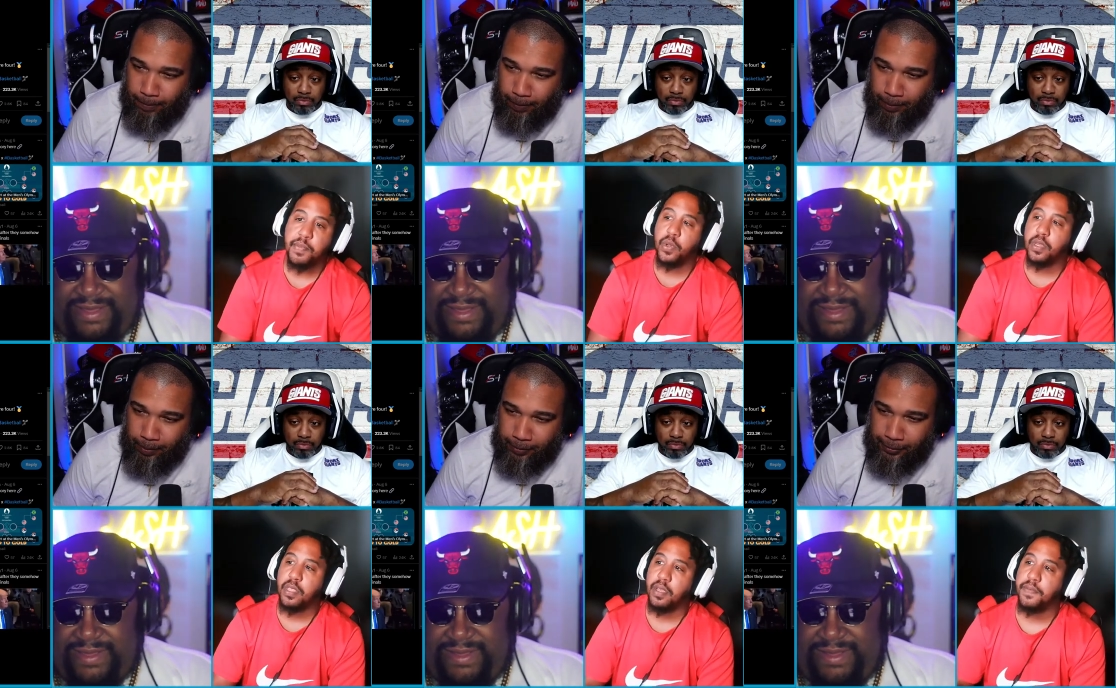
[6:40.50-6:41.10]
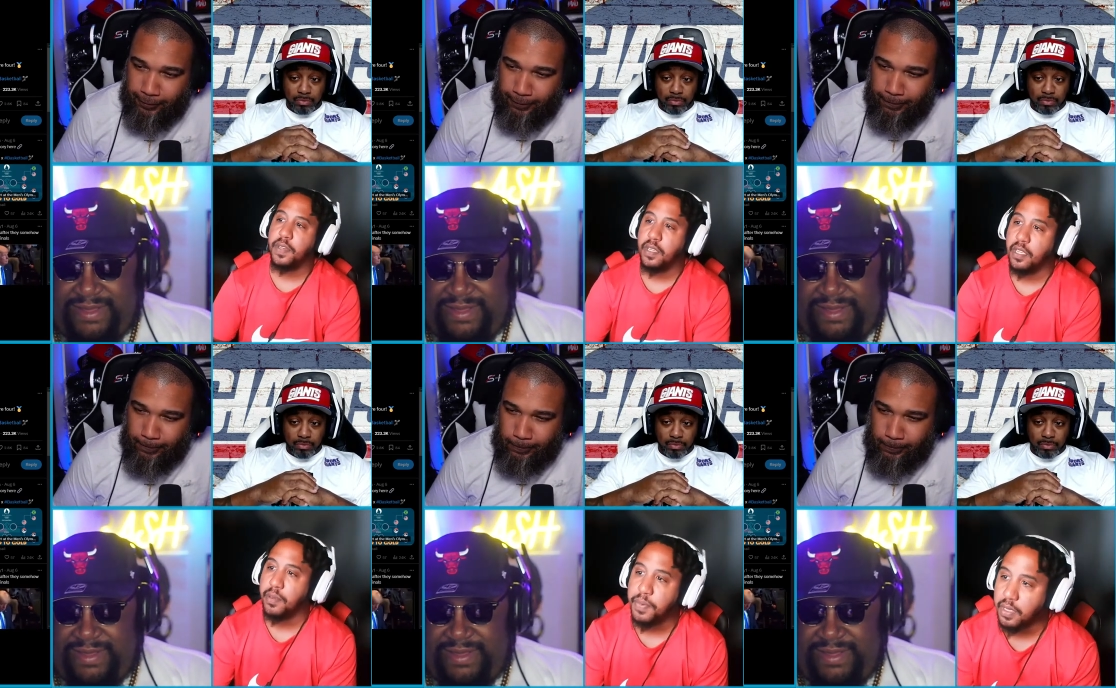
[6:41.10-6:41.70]
Speaker 1: smoking stuff in the
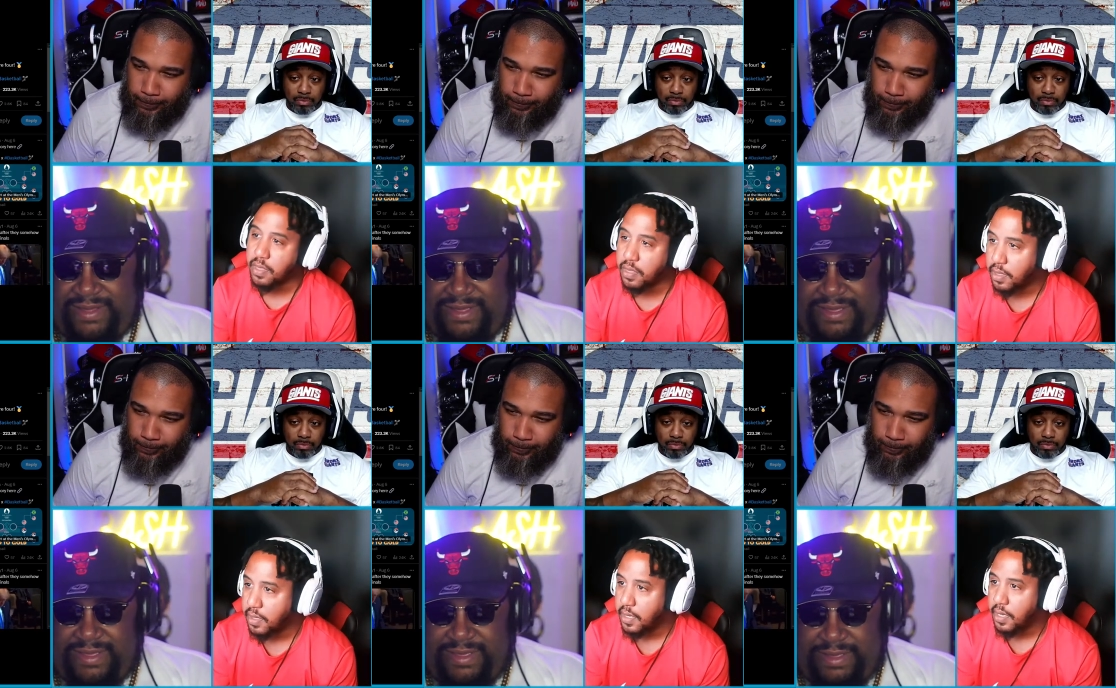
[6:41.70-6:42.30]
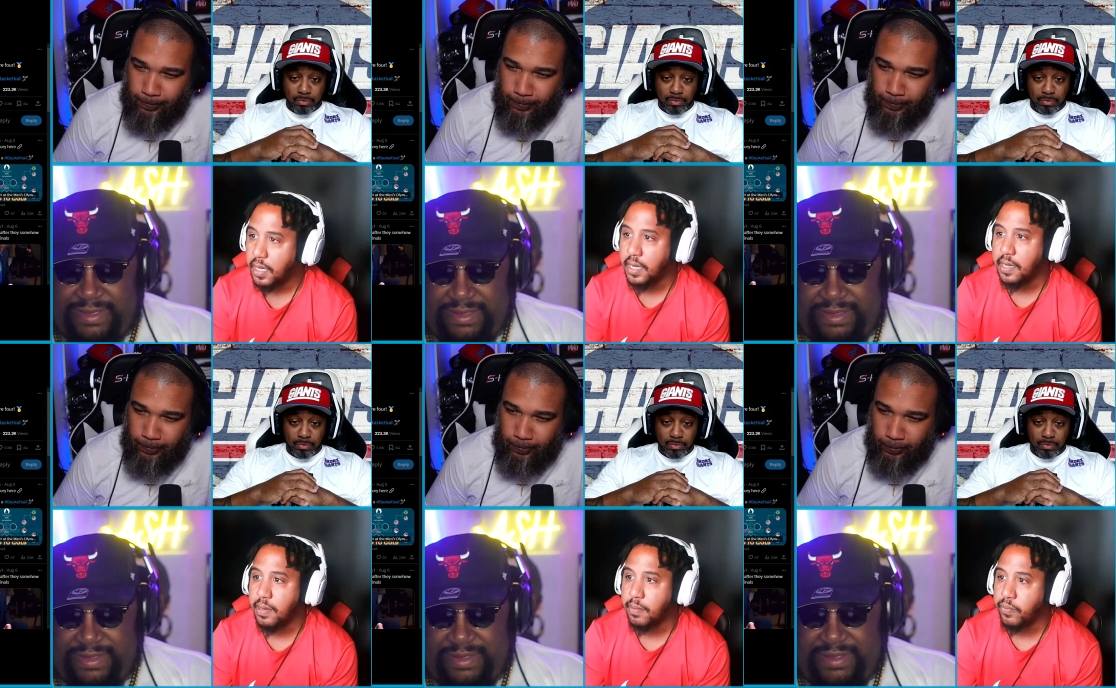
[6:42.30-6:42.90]
Olympics.
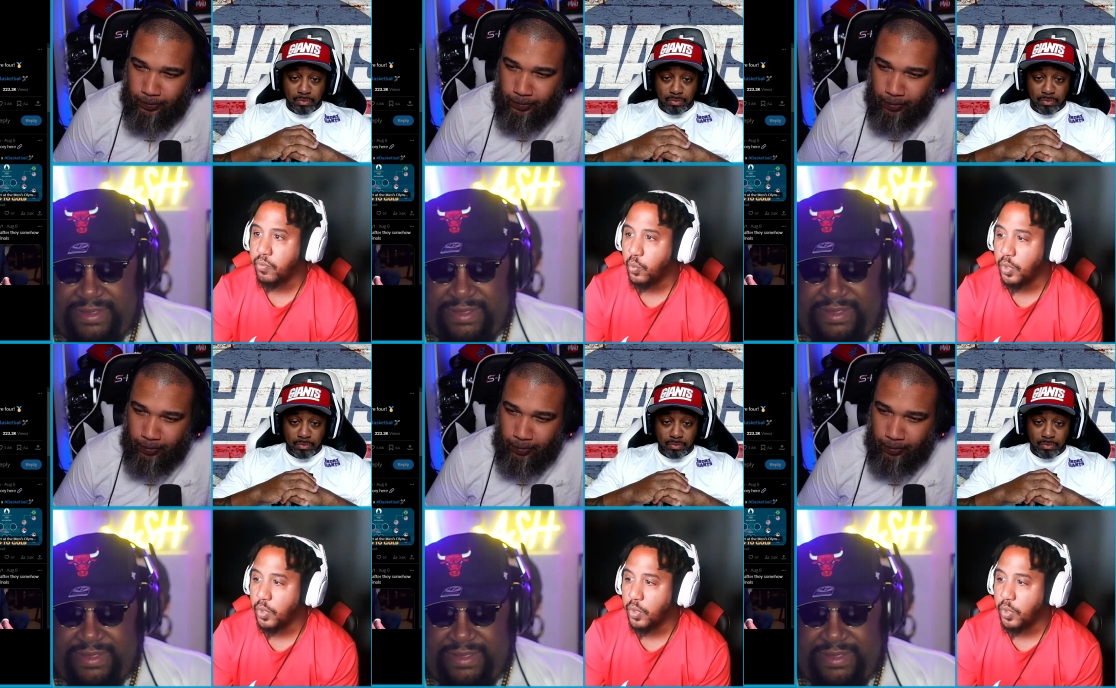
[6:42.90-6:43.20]
Um,